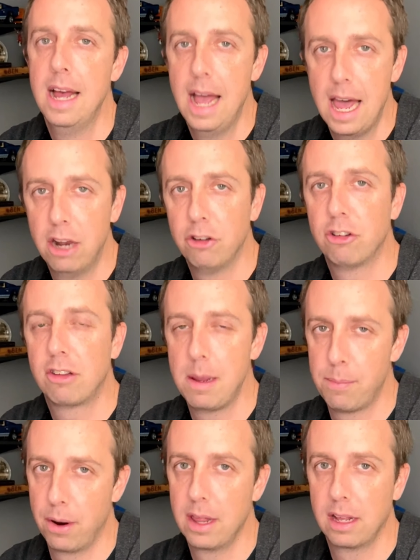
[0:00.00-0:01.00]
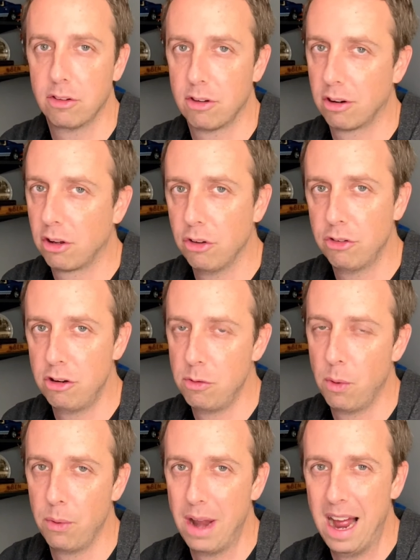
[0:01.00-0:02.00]
It'll just keep running in circles, and you
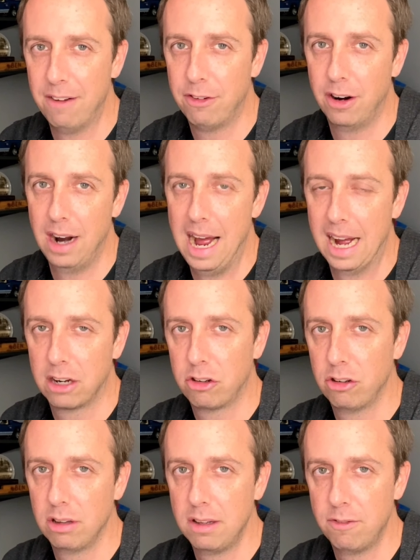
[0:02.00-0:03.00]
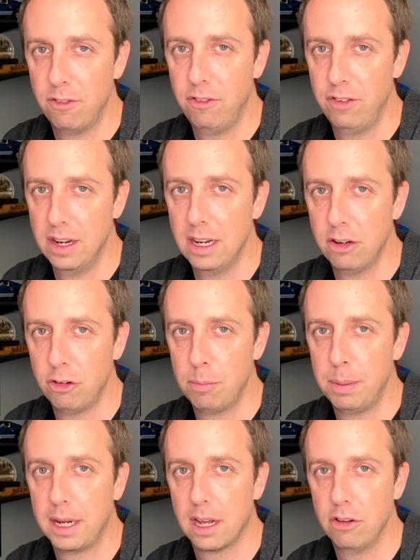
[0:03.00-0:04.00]
won't ever actually finish
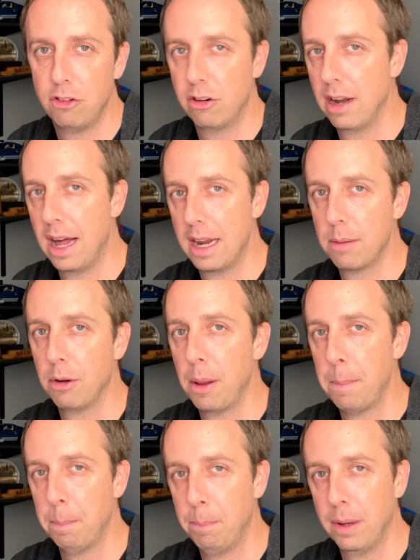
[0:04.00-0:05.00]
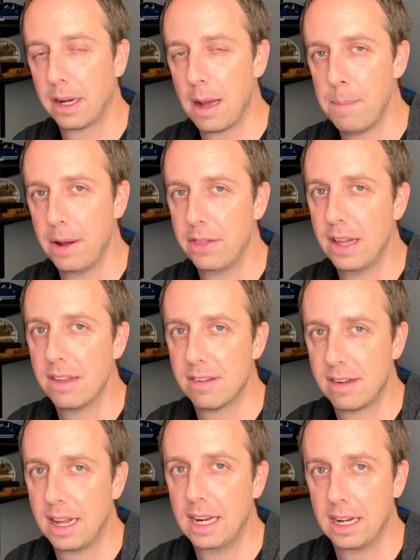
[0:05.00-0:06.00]
because you're not able to pick up at that
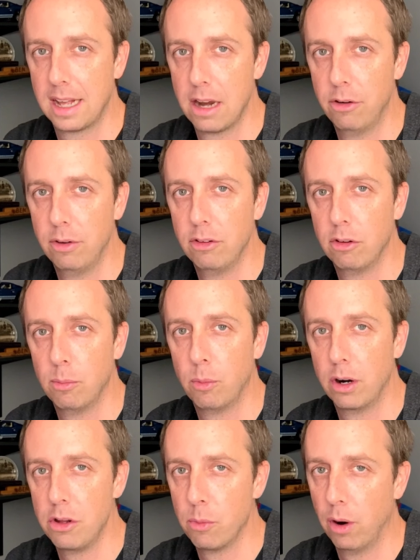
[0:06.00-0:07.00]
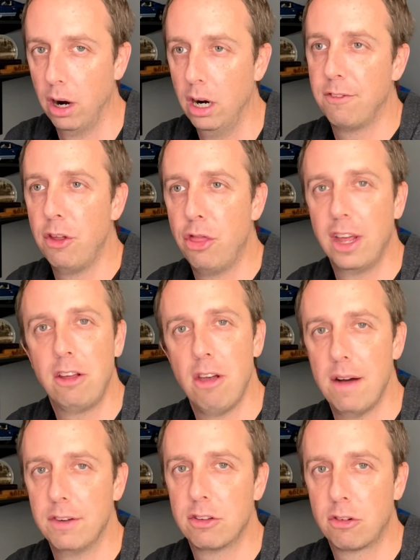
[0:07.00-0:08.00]
state and kind of resume where you were. If you think you
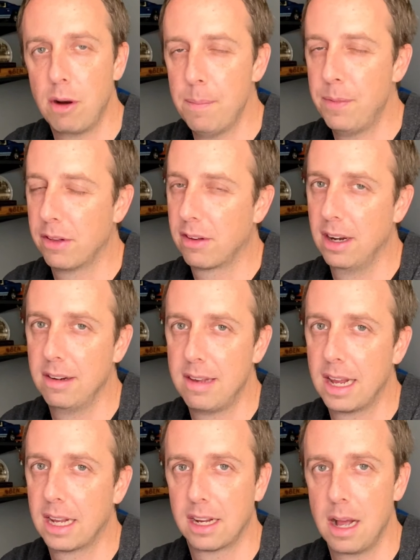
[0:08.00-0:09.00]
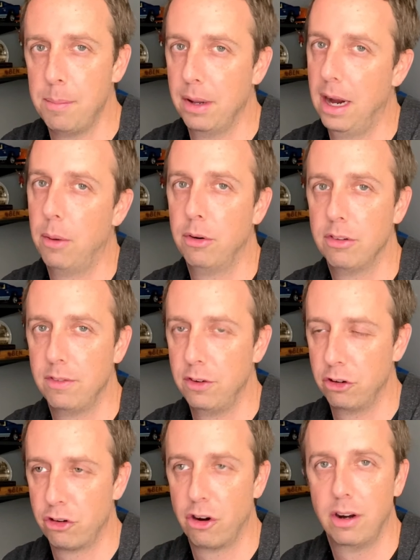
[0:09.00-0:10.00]
have a script that's going to take a couple hours, if you're
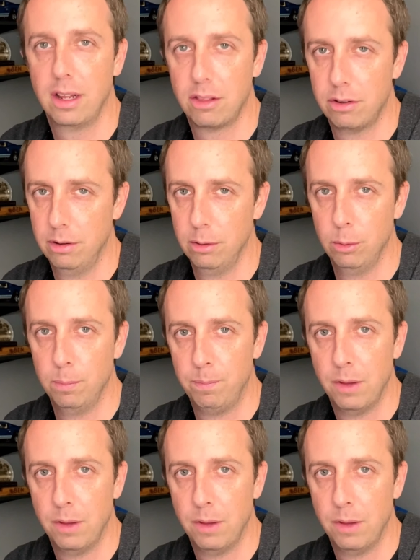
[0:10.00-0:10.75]
churning through